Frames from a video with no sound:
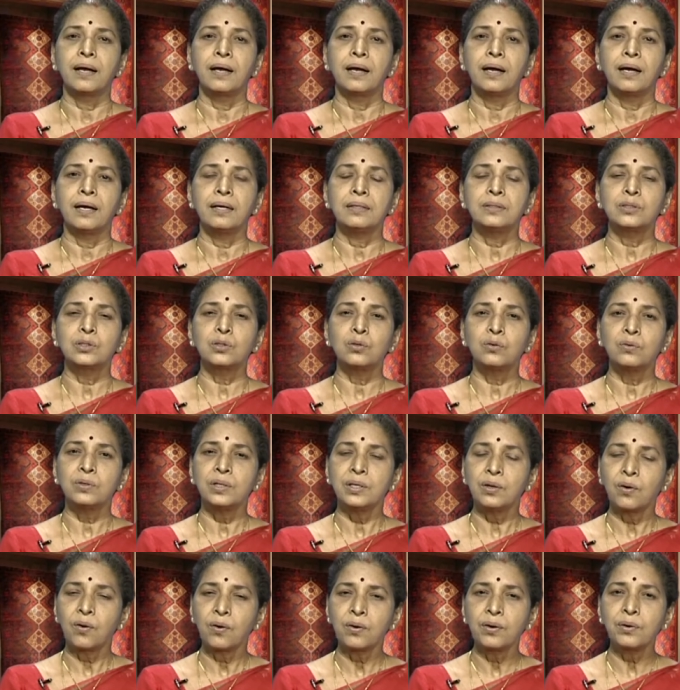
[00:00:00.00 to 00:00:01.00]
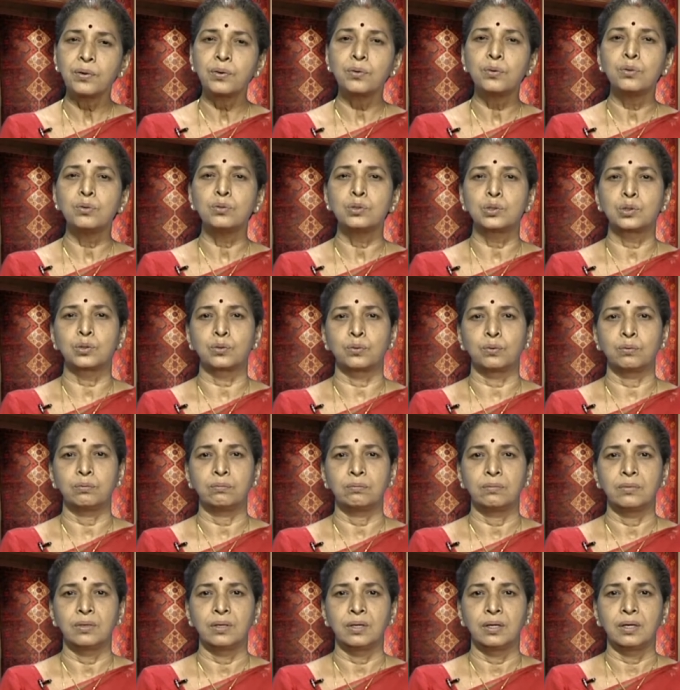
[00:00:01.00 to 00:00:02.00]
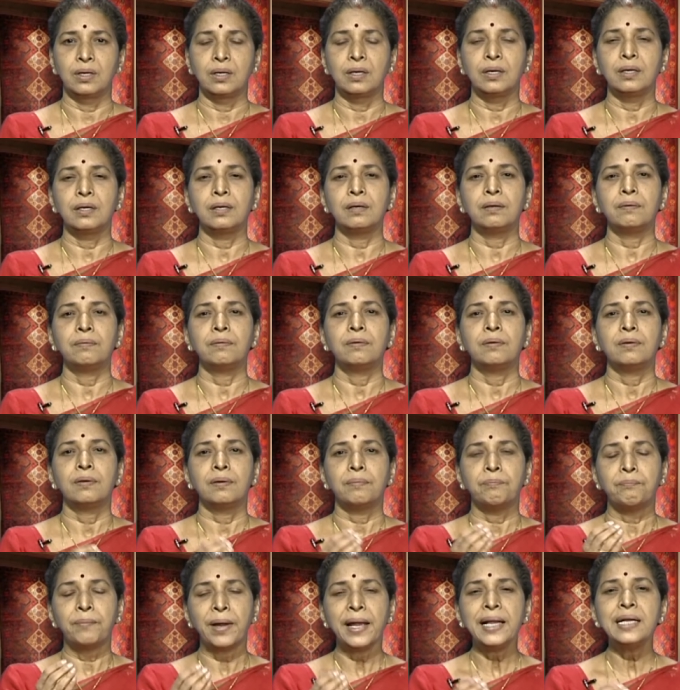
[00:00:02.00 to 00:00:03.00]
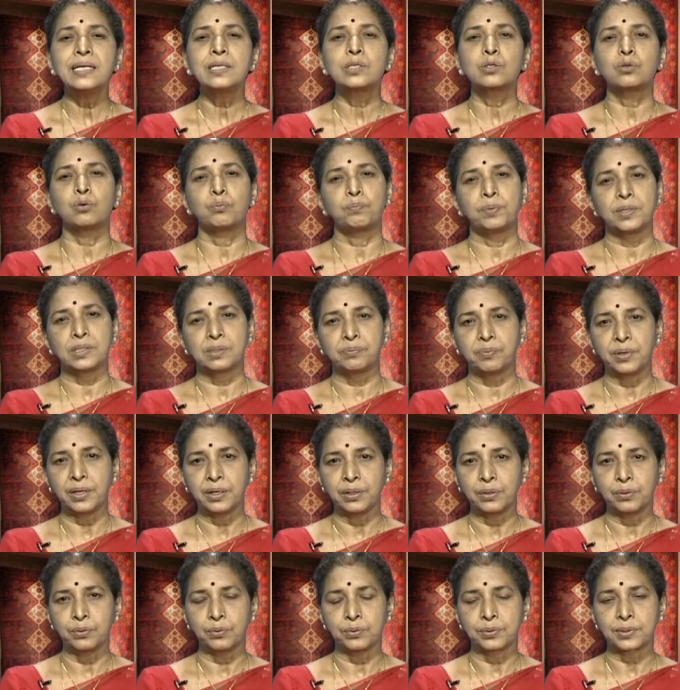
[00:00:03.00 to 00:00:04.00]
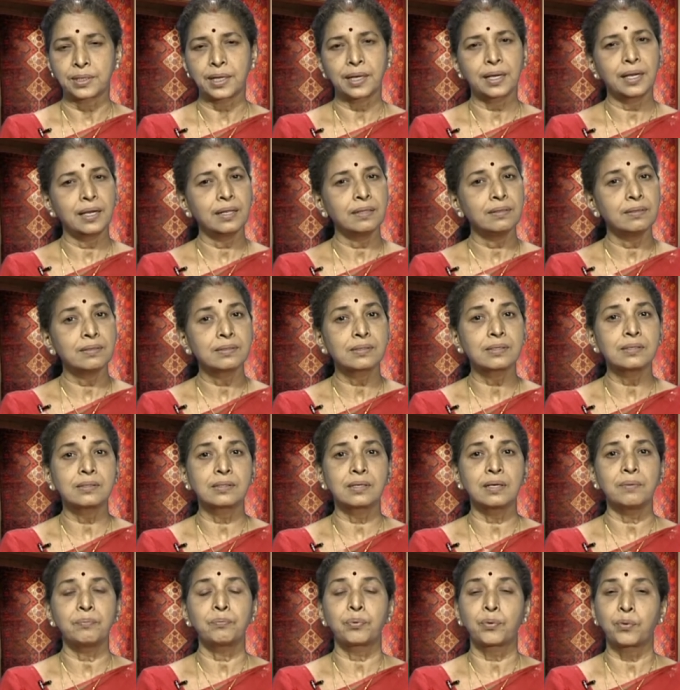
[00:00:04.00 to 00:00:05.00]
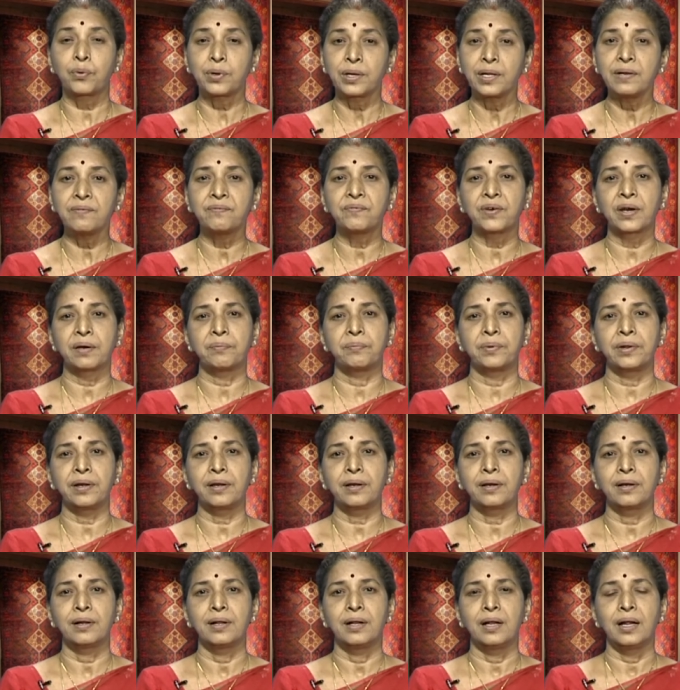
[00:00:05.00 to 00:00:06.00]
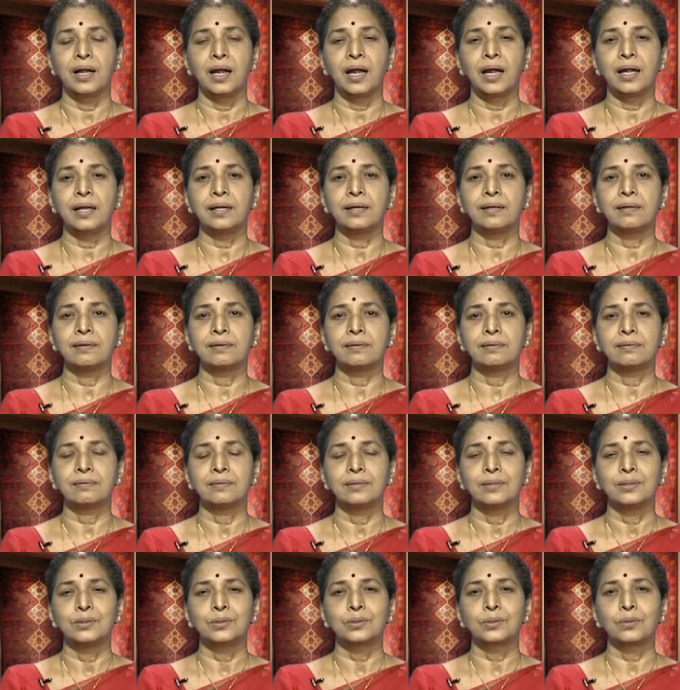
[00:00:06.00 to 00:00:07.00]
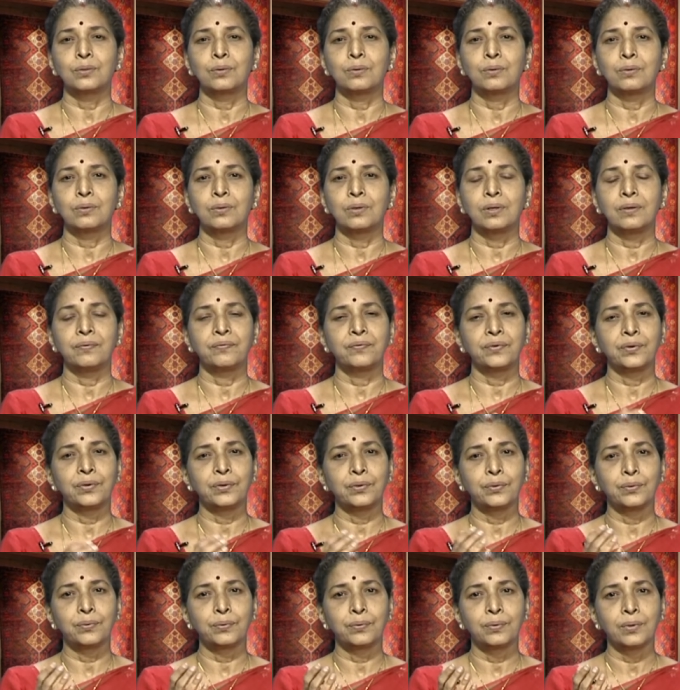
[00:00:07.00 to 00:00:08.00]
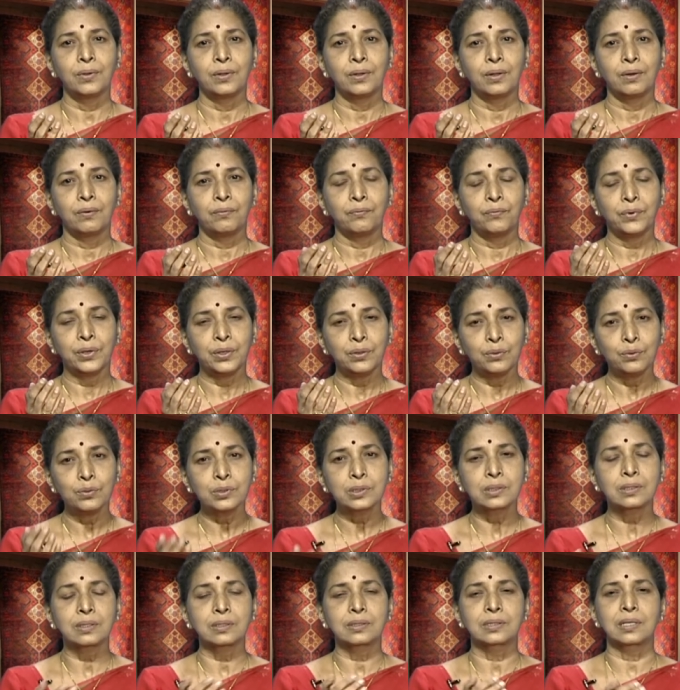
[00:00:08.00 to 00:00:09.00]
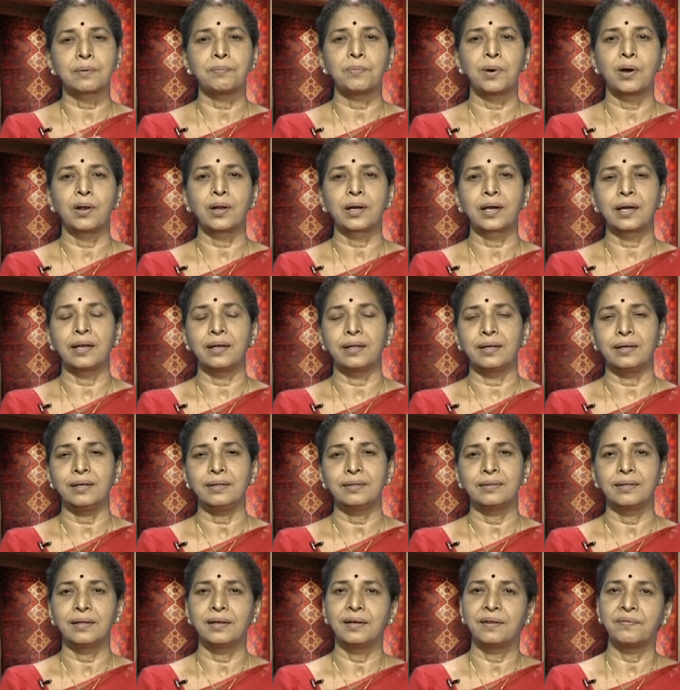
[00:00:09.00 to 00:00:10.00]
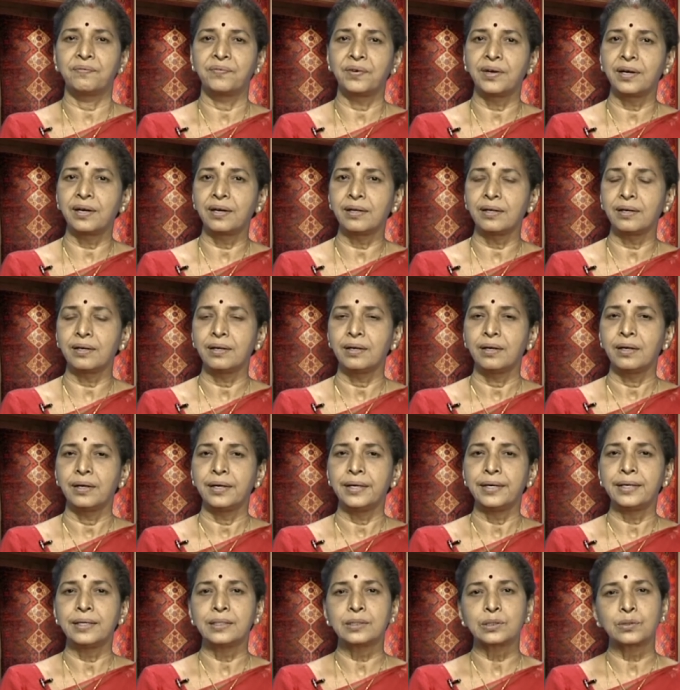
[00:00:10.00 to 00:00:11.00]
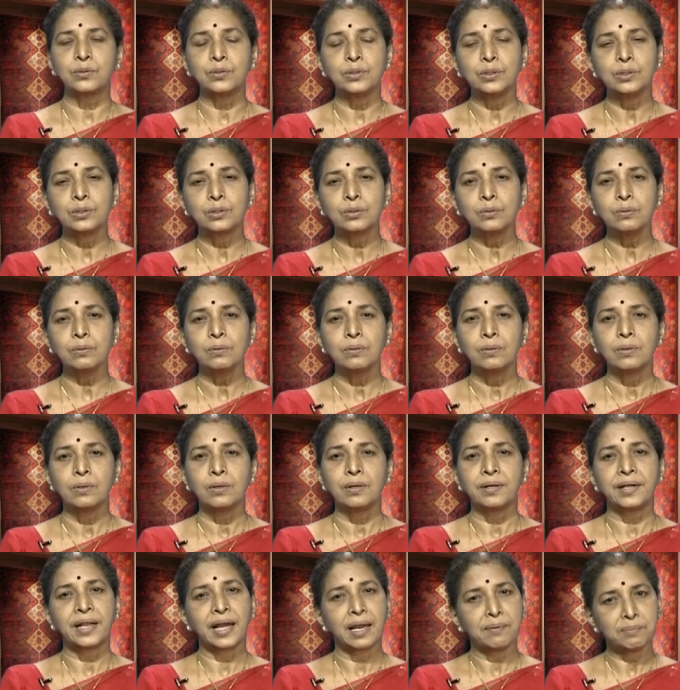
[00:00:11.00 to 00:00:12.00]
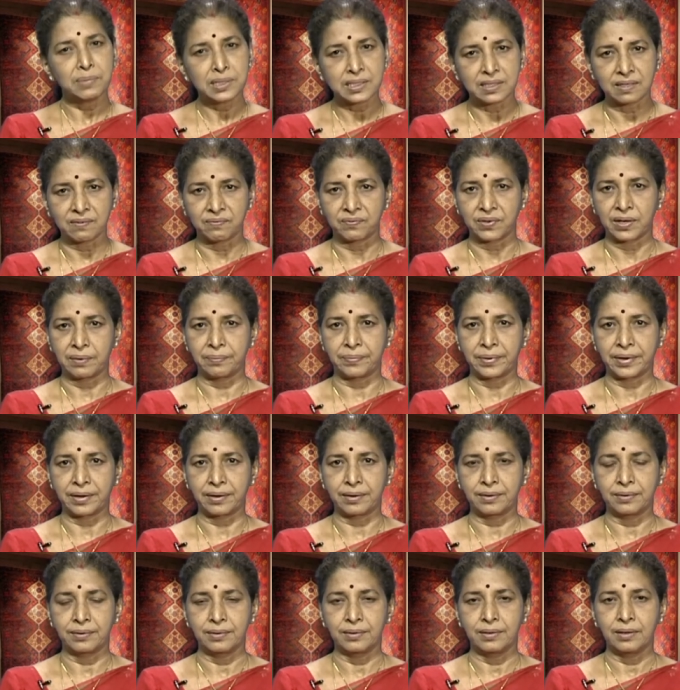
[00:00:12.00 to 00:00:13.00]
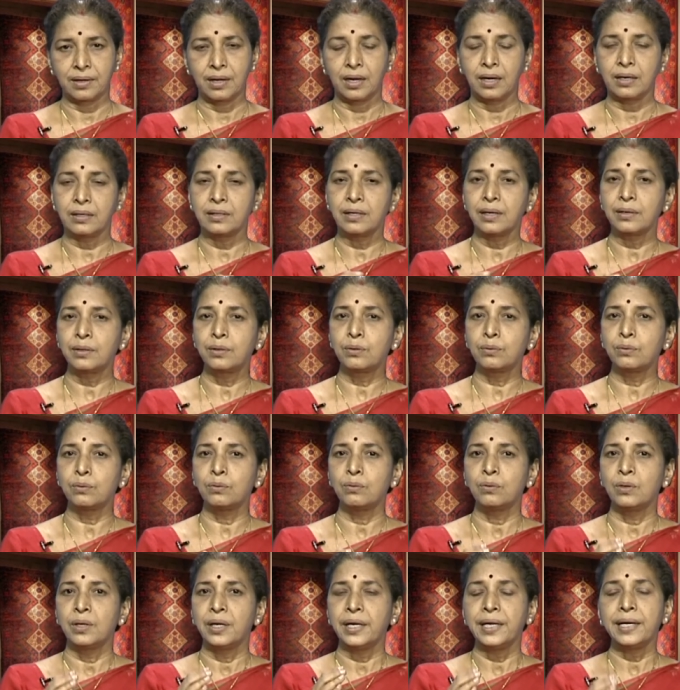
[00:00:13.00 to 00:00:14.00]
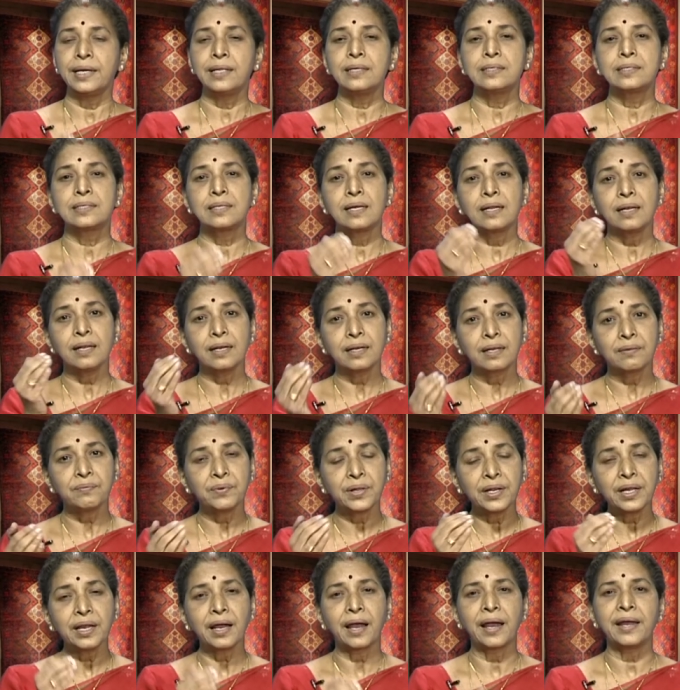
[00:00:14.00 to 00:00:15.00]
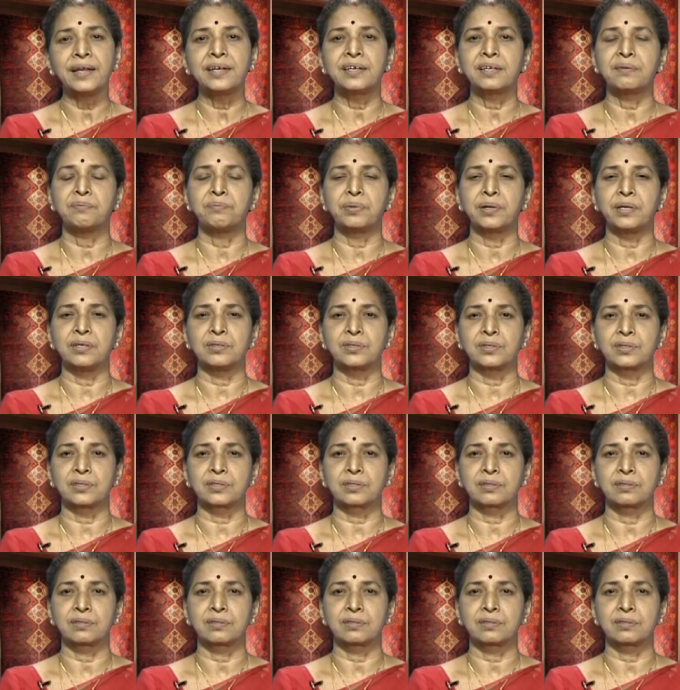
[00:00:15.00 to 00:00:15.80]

And so, in order to do so, a mild soap is being used. Again, this is a protein fabric and uh, so if you we use uh, some alkali, then definitely it is going to damage the fabric and that too it is done at a very high temperatures.